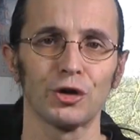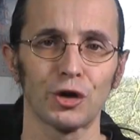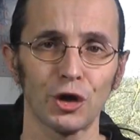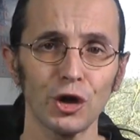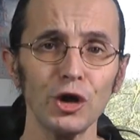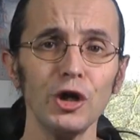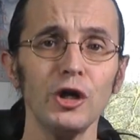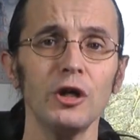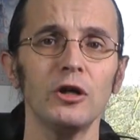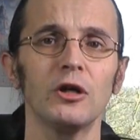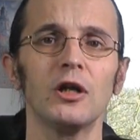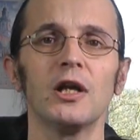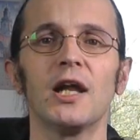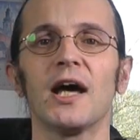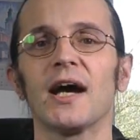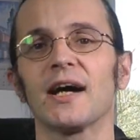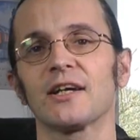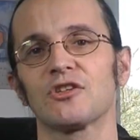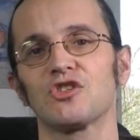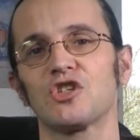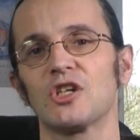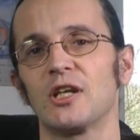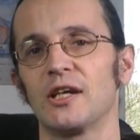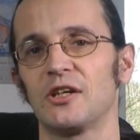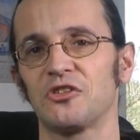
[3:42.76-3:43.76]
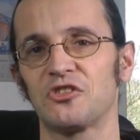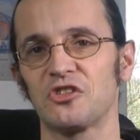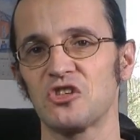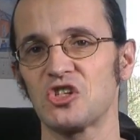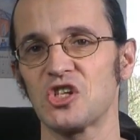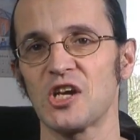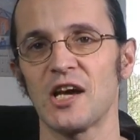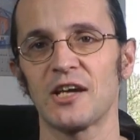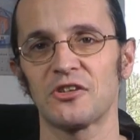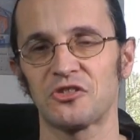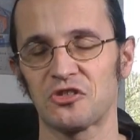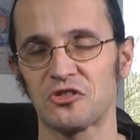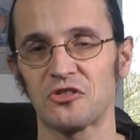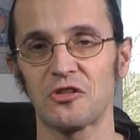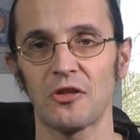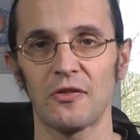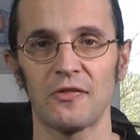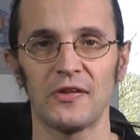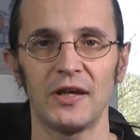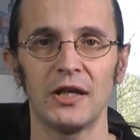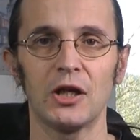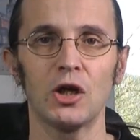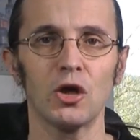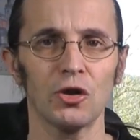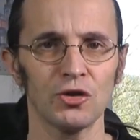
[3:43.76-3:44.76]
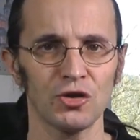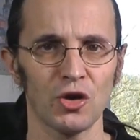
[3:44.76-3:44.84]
Röhl actually suggests that the